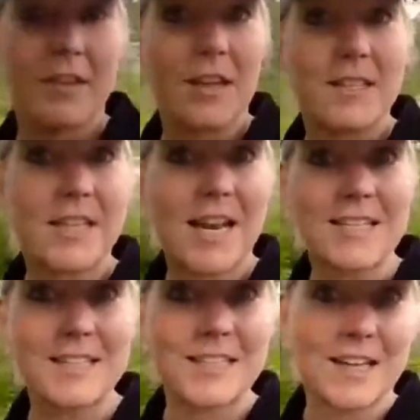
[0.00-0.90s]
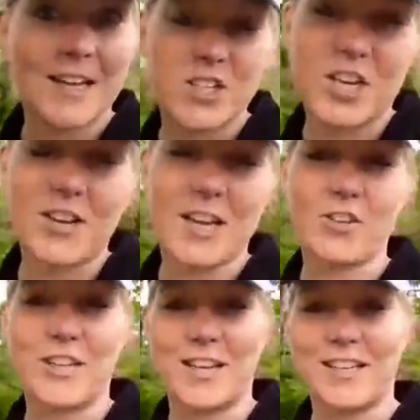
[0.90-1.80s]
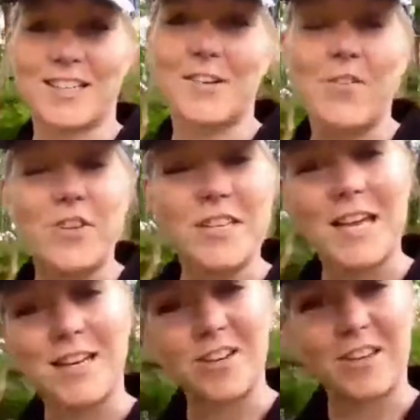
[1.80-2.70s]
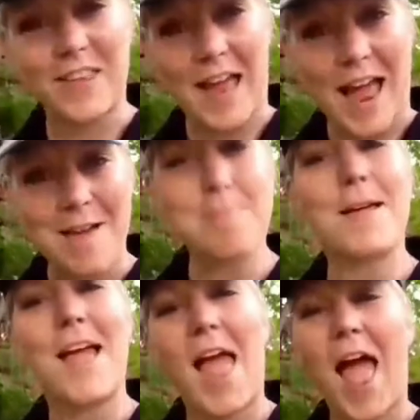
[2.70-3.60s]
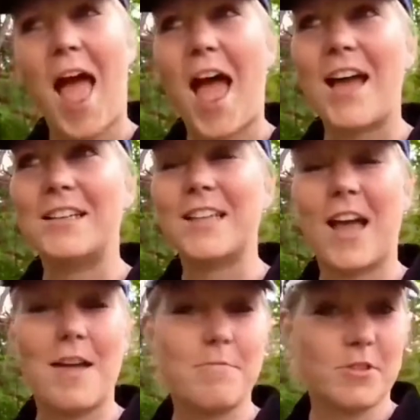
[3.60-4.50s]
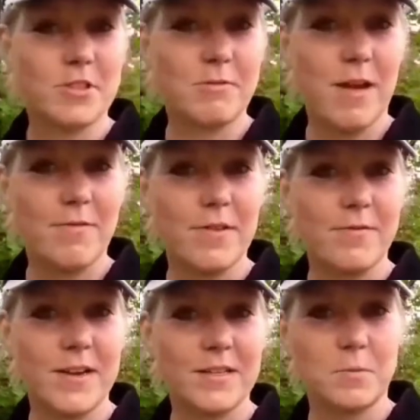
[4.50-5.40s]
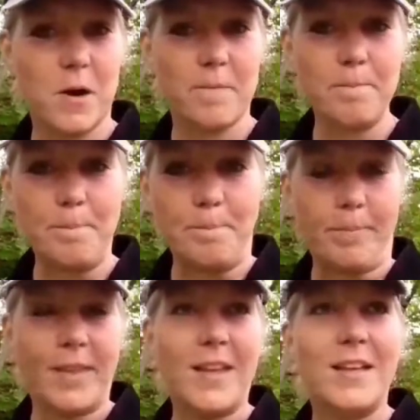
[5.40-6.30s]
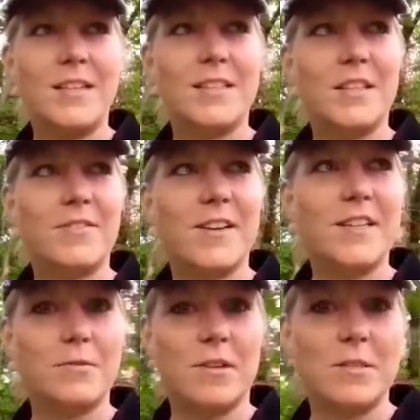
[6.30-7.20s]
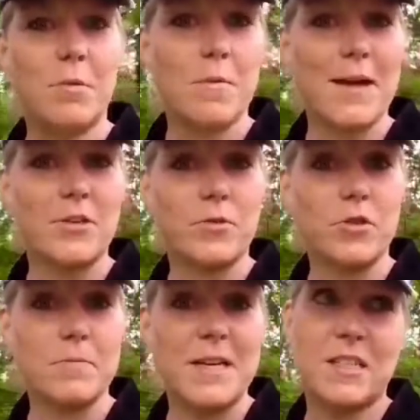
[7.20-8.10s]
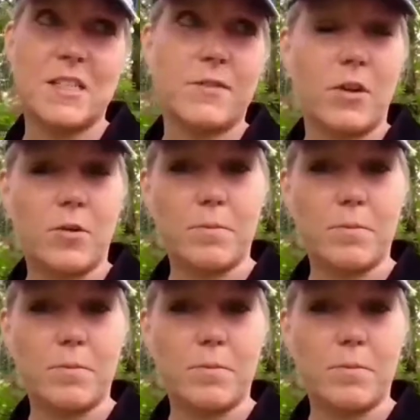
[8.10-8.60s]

So let's start geocaching. So I've just had a look at the app and I'm not so far from the first one. So the first one's probably about 200 metres up